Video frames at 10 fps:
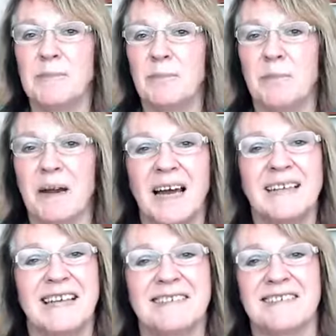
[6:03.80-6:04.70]
But I
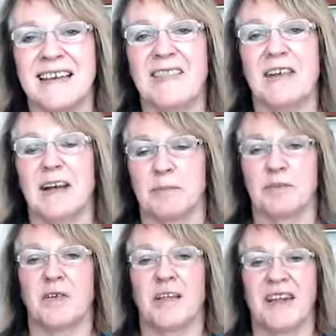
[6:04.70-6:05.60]
need to set that up
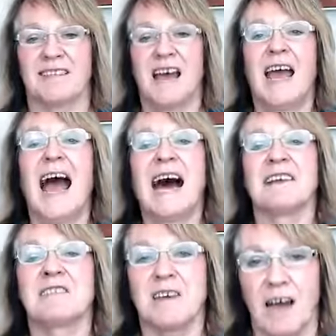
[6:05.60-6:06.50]
so that it's
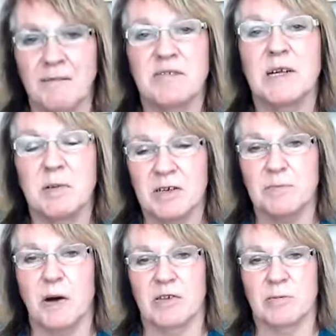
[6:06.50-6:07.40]
as comfortable as
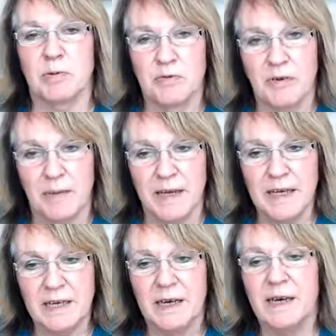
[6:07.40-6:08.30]
possible for me.